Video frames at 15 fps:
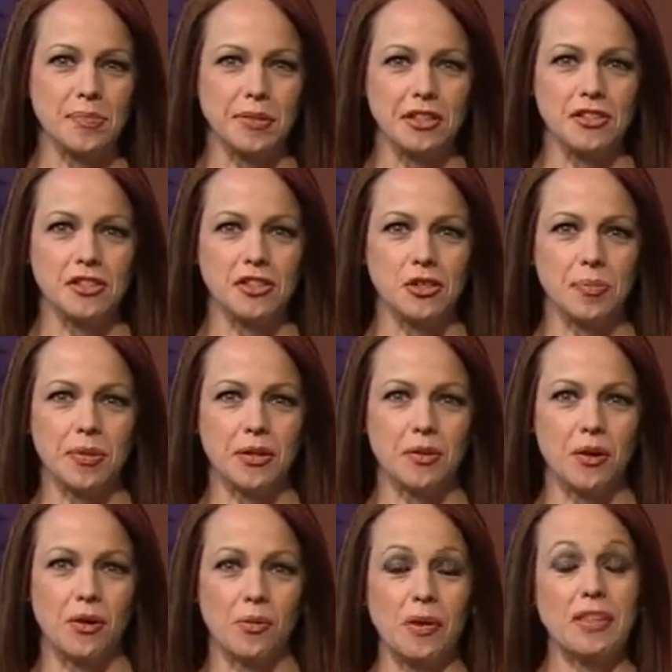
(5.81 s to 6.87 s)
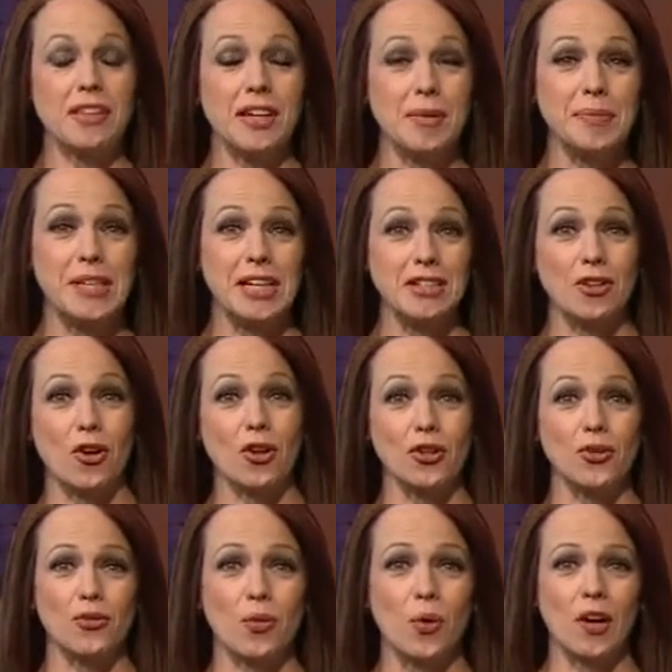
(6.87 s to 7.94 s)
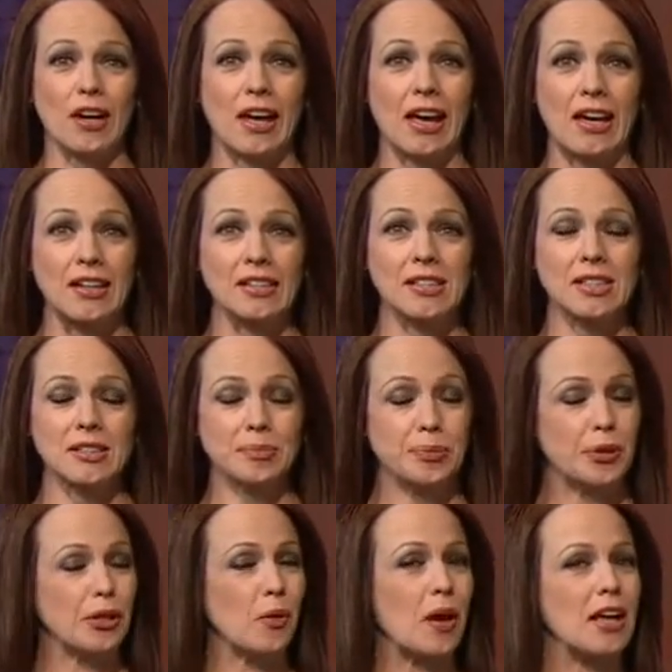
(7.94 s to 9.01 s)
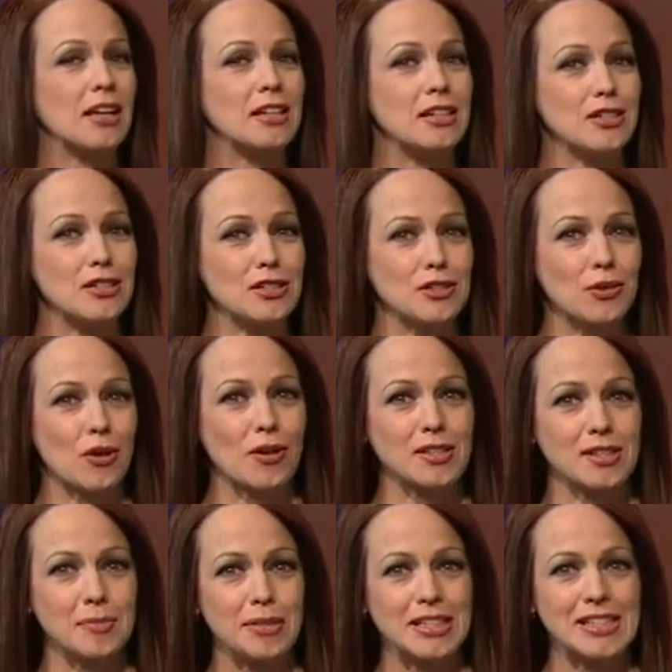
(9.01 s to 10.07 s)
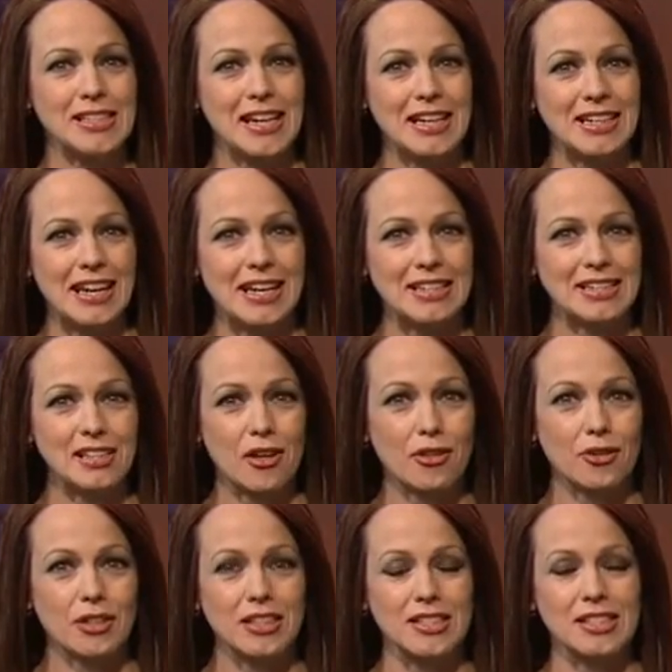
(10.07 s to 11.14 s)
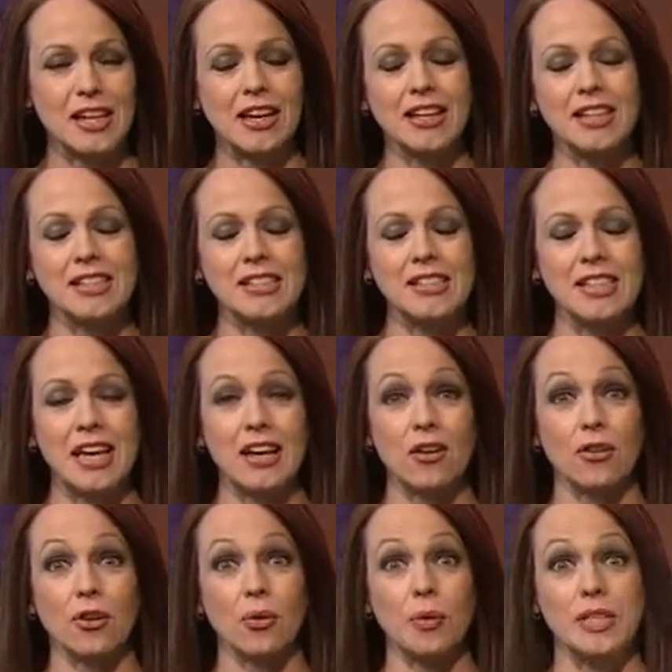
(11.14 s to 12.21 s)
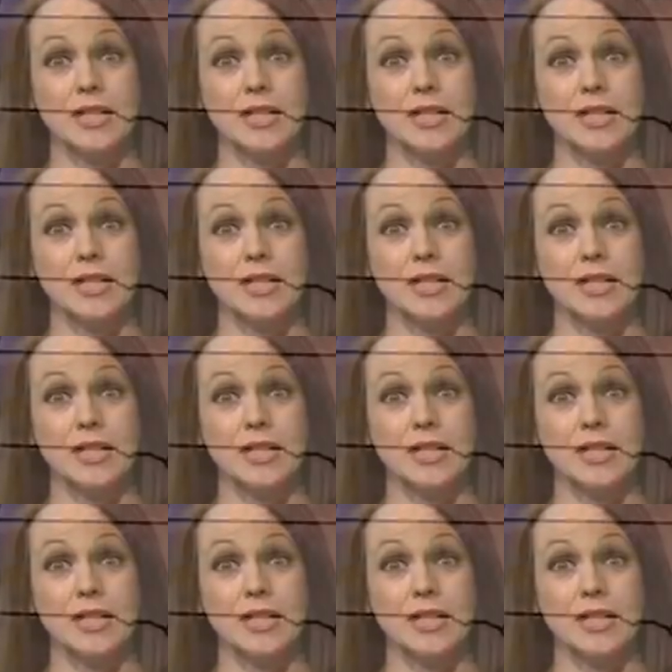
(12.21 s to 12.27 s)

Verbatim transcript: Melissa Schapiro with an update on your forecast. Pretty quiet conditions across the midstate and southern Kentucky today, although we